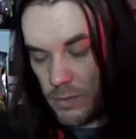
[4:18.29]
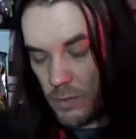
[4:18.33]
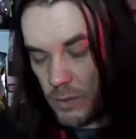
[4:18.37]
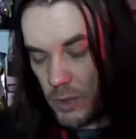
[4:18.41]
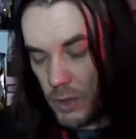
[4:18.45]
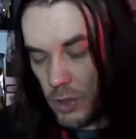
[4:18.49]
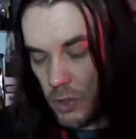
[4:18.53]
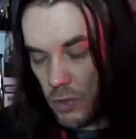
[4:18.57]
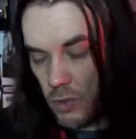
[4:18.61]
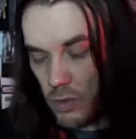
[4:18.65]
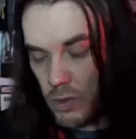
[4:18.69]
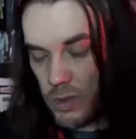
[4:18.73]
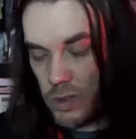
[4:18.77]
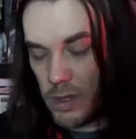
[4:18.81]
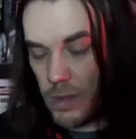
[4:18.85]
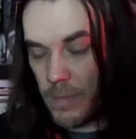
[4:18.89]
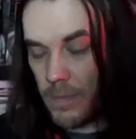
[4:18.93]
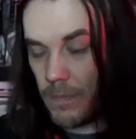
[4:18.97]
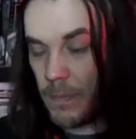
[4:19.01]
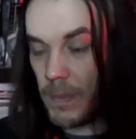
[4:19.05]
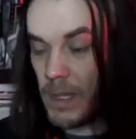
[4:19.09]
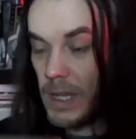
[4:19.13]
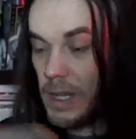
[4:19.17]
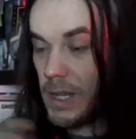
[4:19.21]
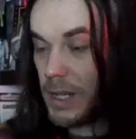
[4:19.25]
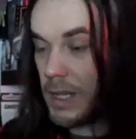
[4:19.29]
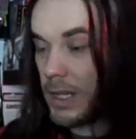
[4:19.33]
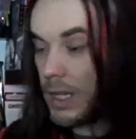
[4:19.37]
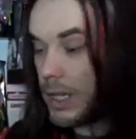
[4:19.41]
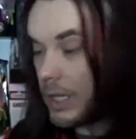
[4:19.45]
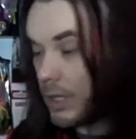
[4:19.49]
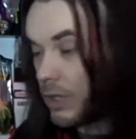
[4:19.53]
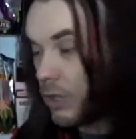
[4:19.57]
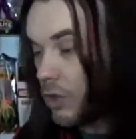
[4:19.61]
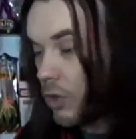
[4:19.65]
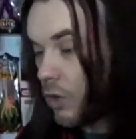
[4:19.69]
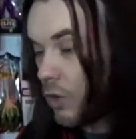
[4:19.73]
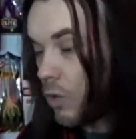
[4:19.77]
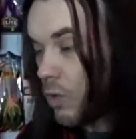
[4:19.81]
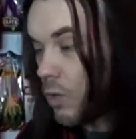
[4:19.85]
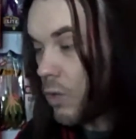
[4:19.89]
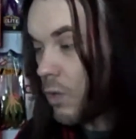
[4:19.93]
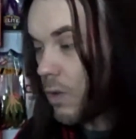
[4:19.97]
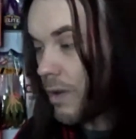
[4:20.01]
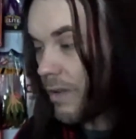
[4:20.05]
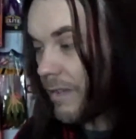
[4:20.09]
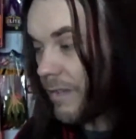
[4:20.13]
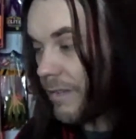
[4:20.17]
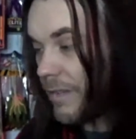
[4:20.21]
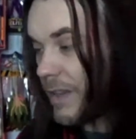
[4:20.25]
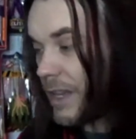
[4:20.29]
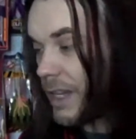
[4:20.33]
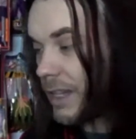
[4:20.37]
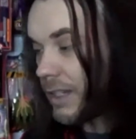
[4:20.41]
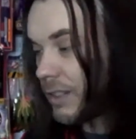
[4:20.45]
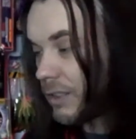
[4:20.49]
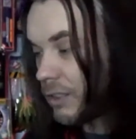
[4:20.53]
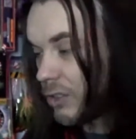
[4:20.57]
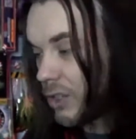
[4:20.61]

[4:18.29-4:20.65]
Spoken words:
which was a cool thing.